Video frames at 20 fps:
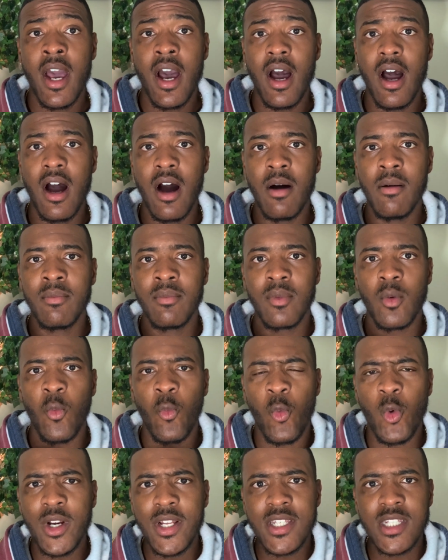
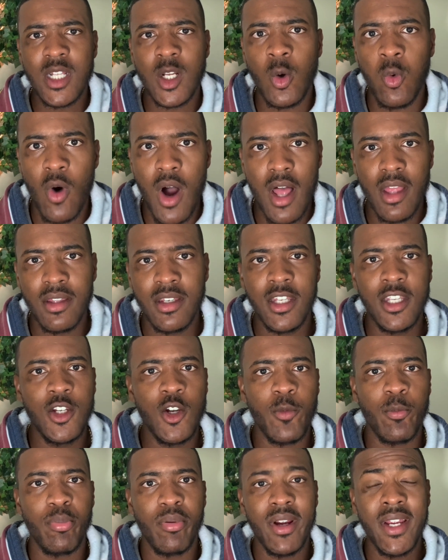What is the quality
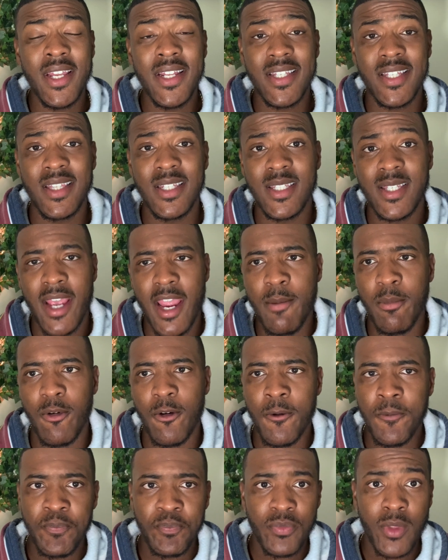you're bringing to the
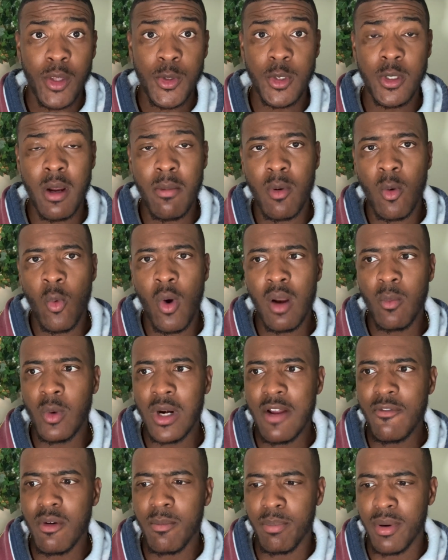table? So number 1,
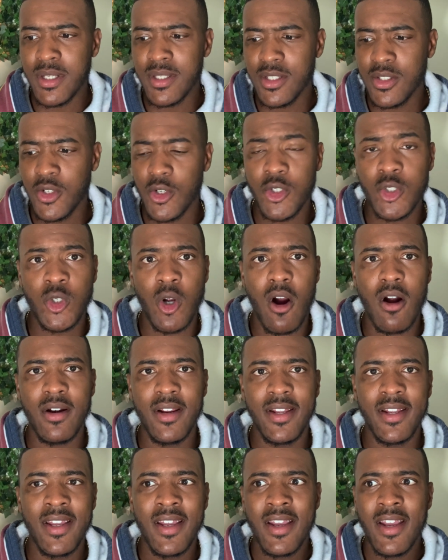whatever business you're
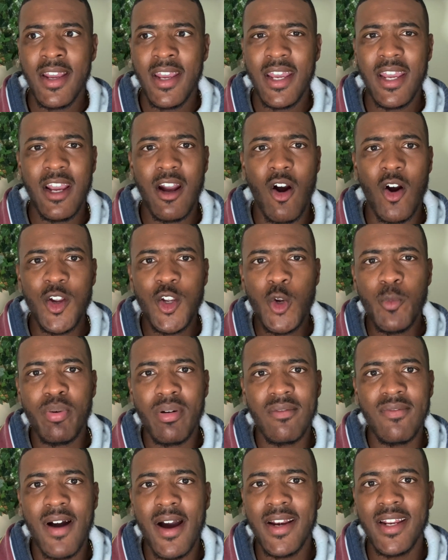starting, are you
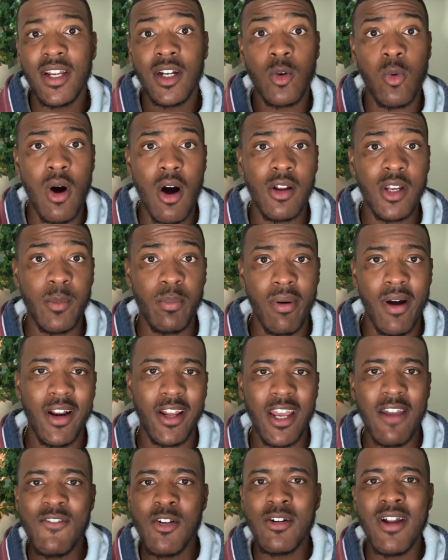providing a quality
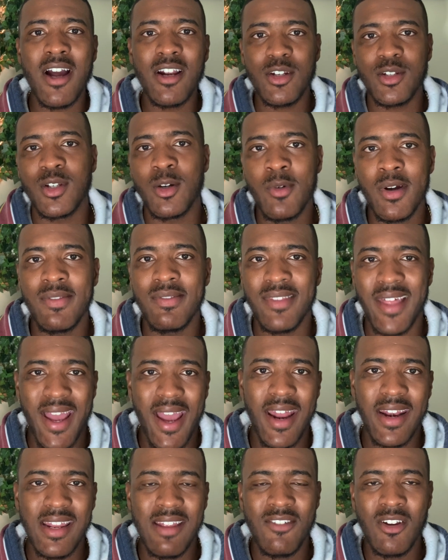product? If you're not doing
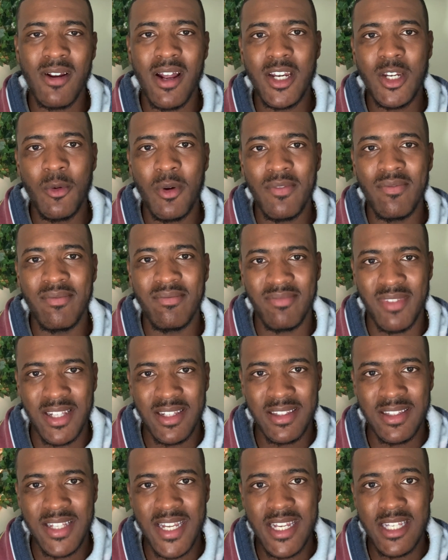that, if you're not doing the
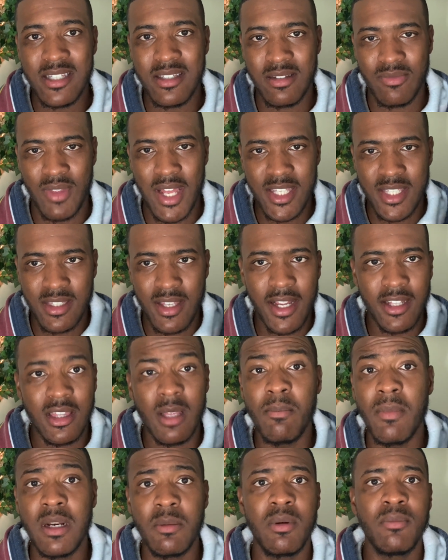least, that's like the
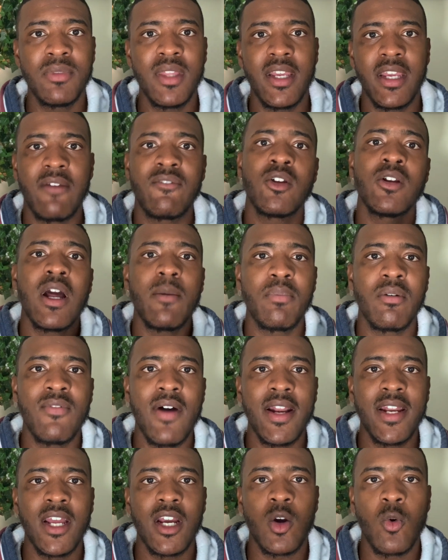minimum thing. If you're not
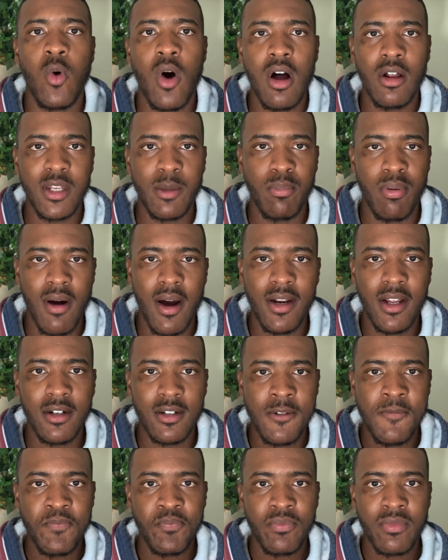providing a quality
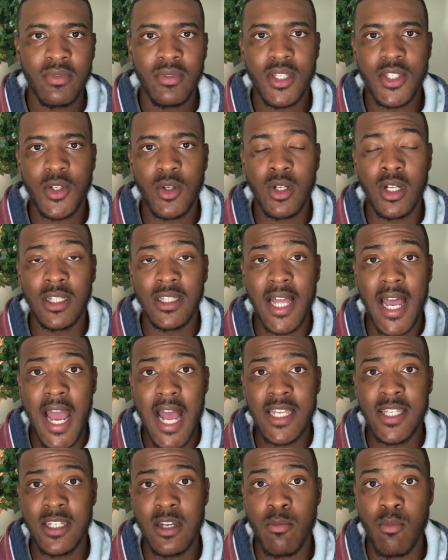product that's going to
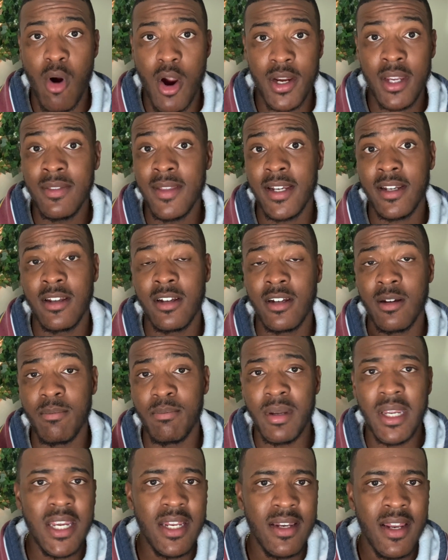last in a market that can
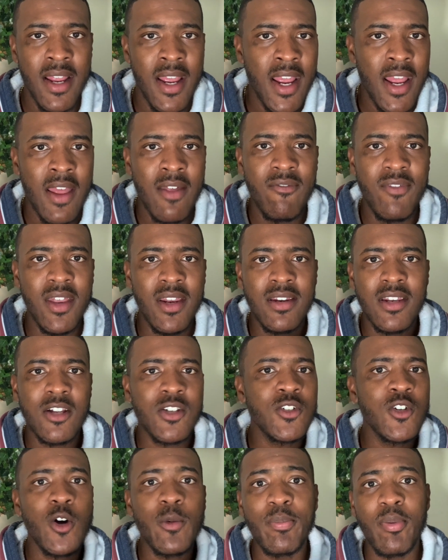compete, then
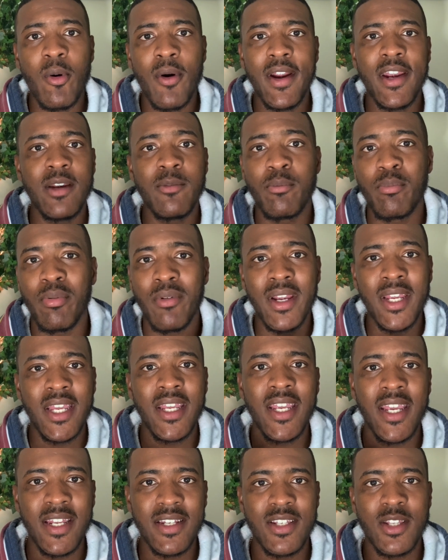there's no point in
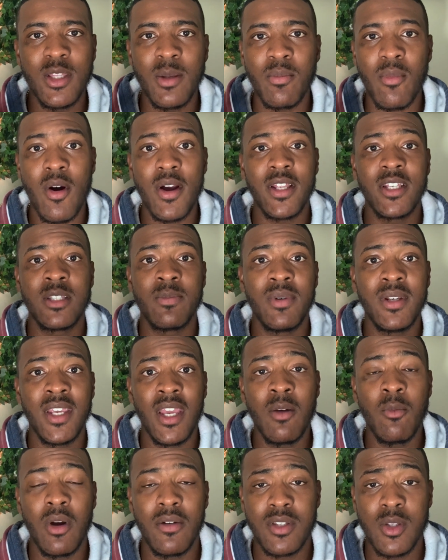bringing it to the market to
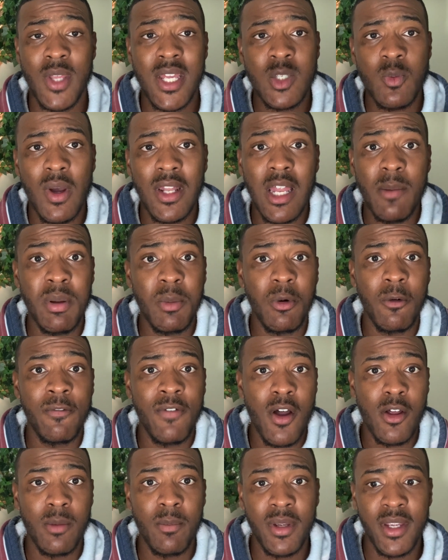begin with. So that's why a lot of people
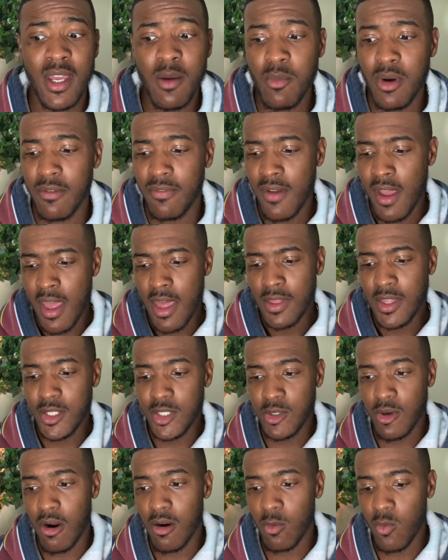fail to begin with. They
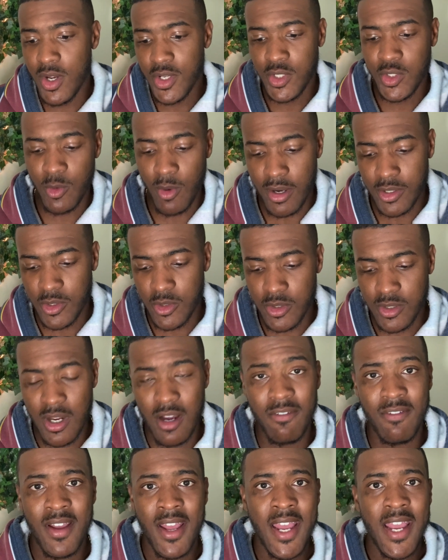start restaurants or
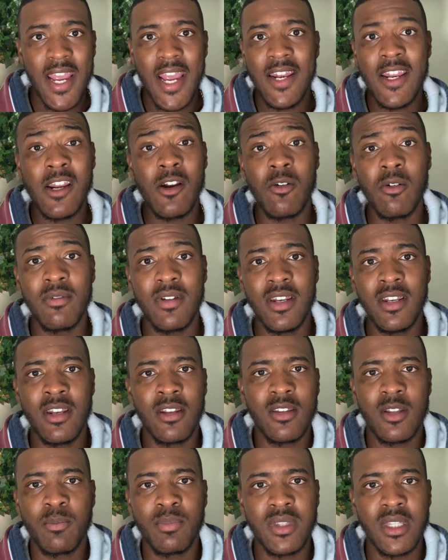stuff, and
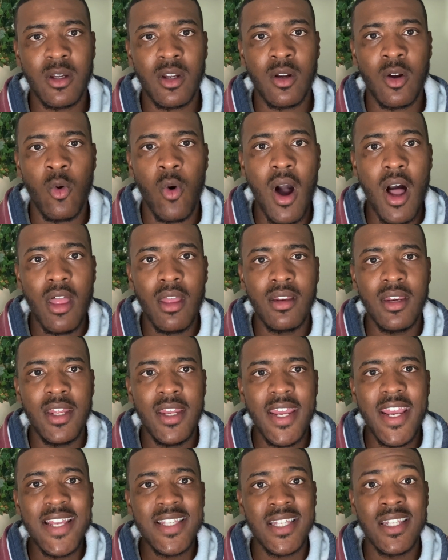the
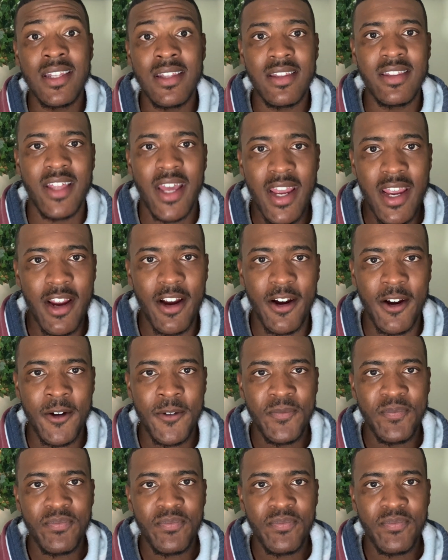quality isn't there.